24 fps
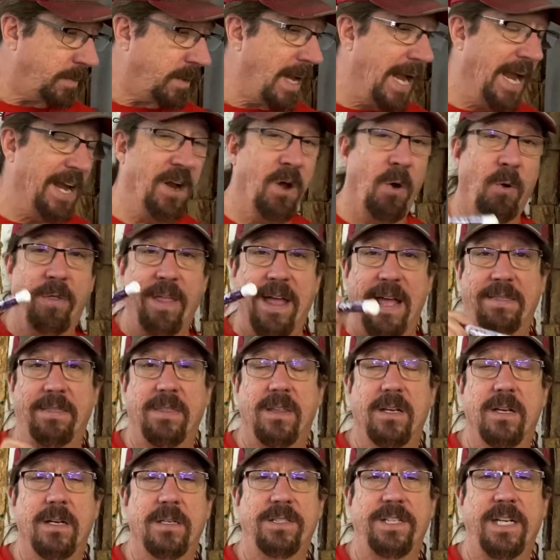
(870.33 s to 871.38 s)
I know that
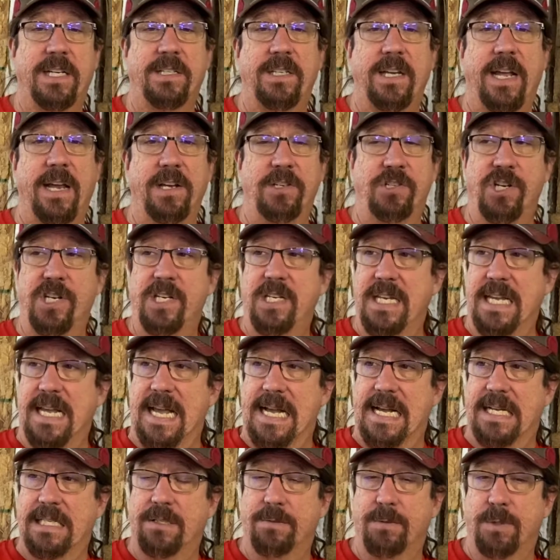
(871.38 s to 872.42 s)
the 68
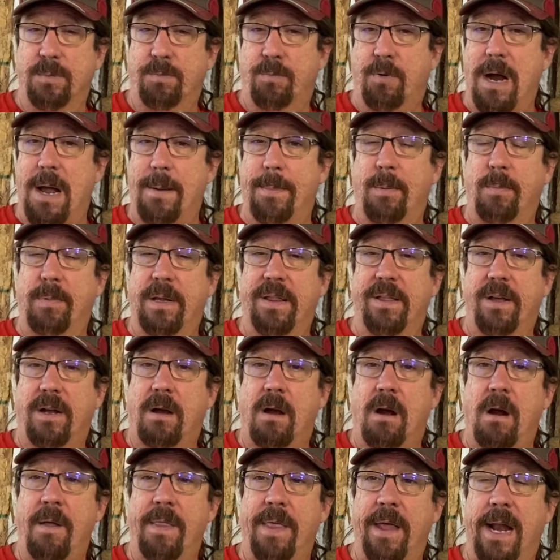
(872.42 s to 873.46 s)
GTS was probably the
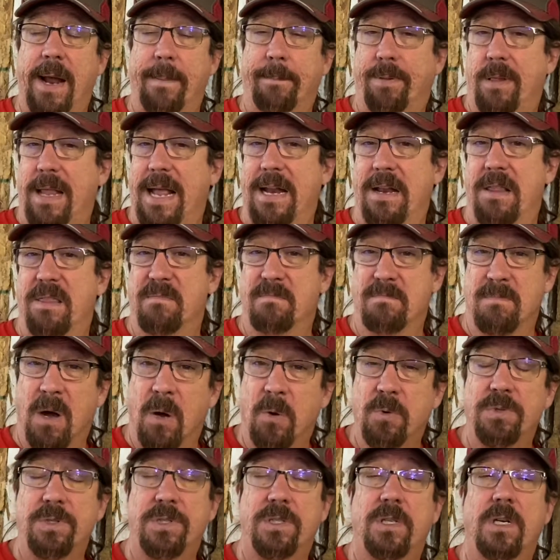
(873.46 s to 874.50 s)
car that I planned the
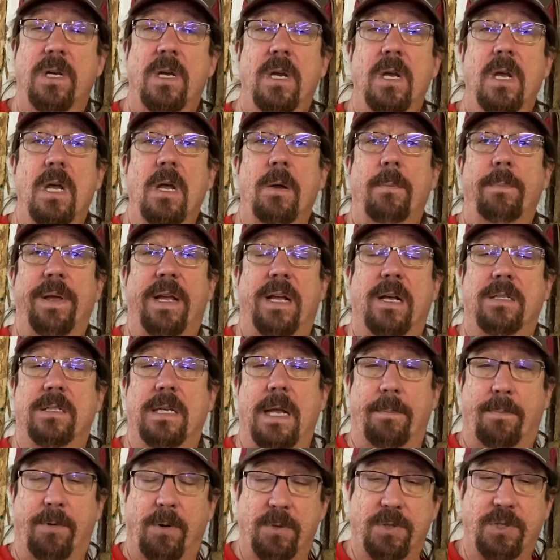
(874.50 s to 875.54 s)
most, because I
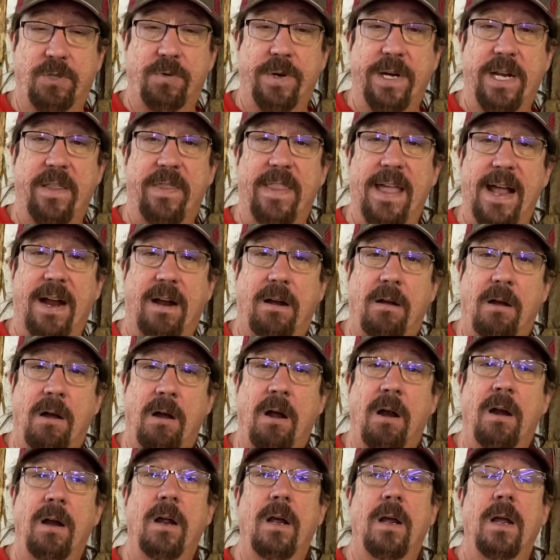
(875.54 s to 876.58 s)
pro-streeted that
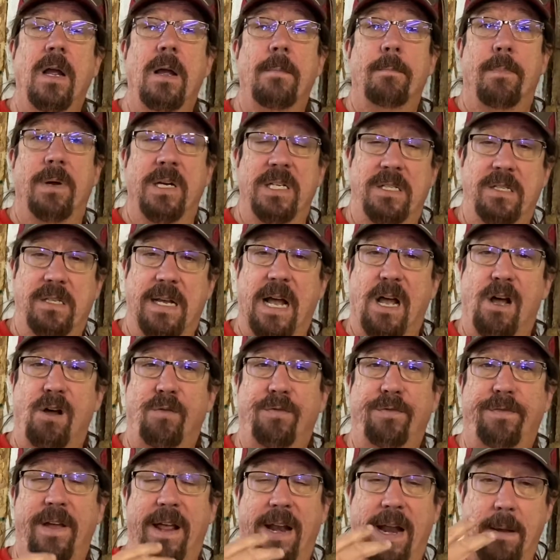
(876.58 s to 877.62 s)
car
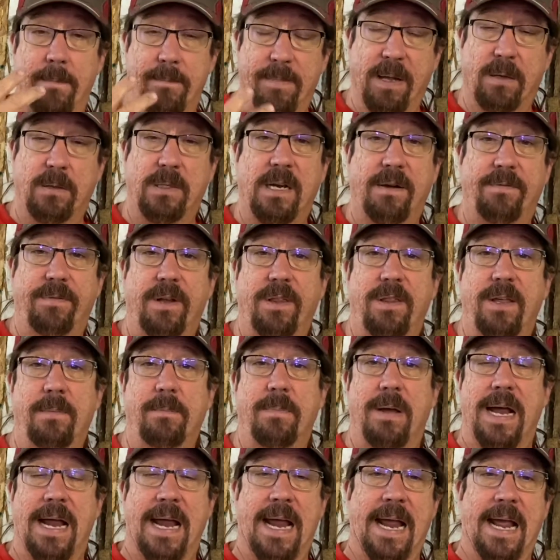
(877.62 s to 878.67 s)
myself and I built everything
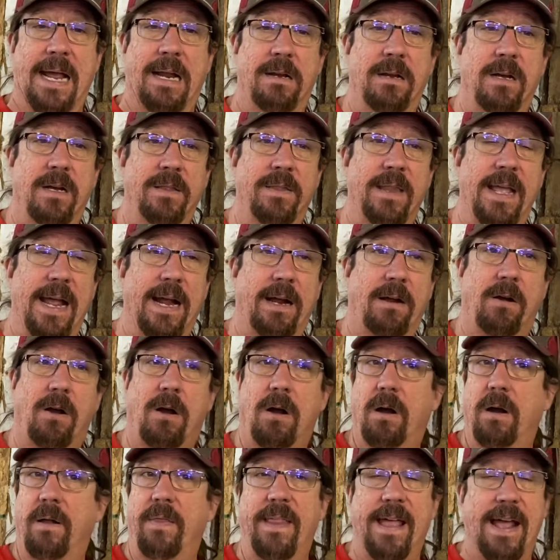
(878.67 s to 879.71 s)
by hand on that
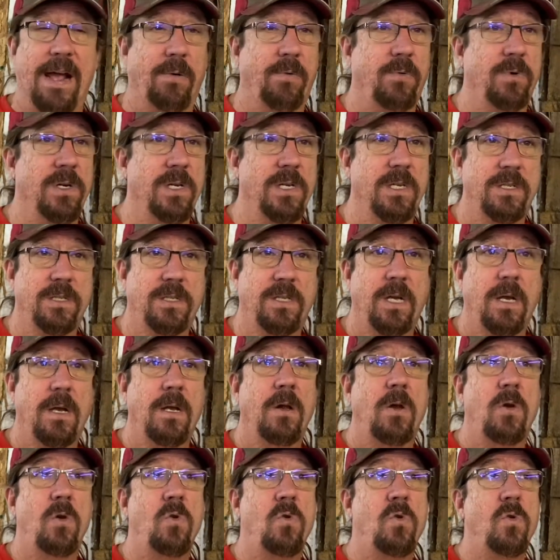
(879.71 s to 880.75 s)
car. And that was,
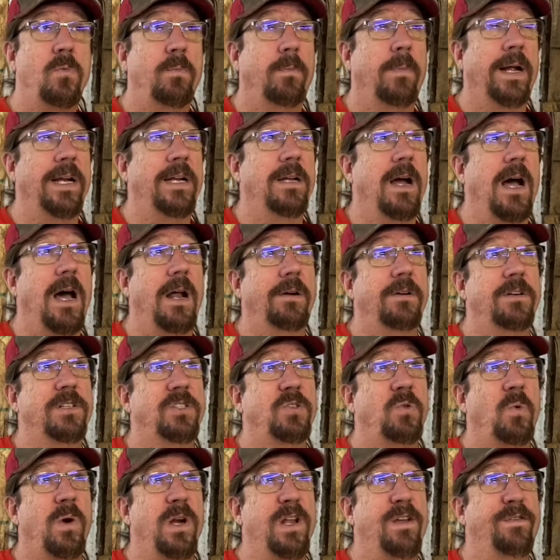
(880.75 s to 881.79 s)
my daughter is
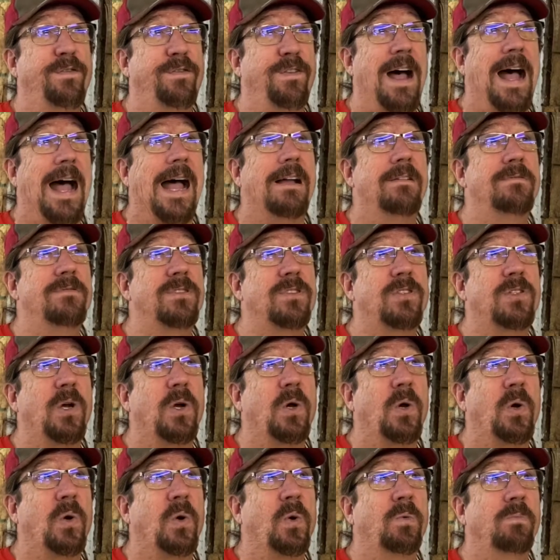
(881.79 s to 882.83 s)
25,
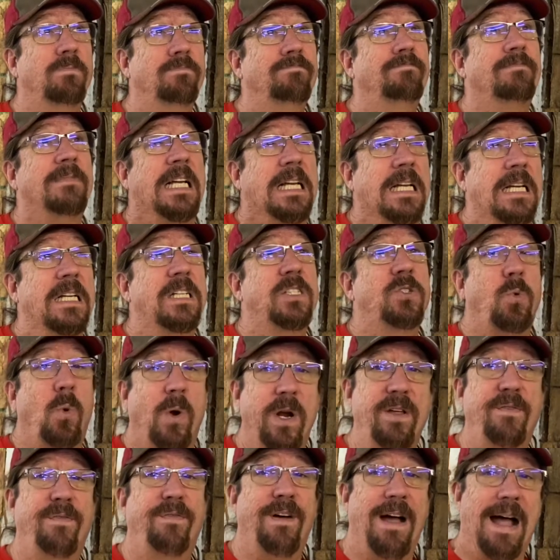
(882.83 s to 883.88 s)
so
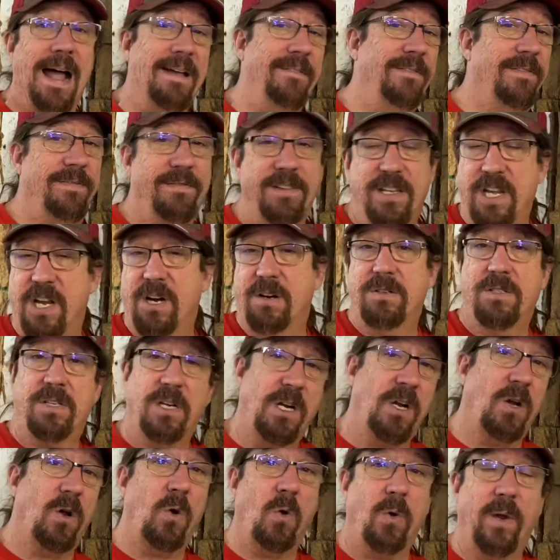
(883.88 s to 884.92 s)
25 years
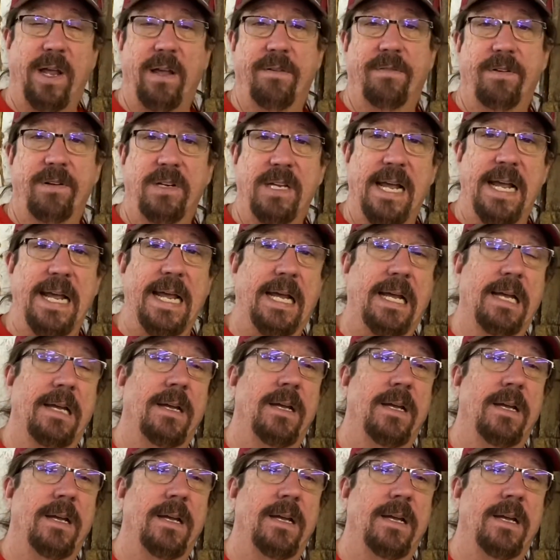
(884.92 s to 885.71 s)
ago, give or take.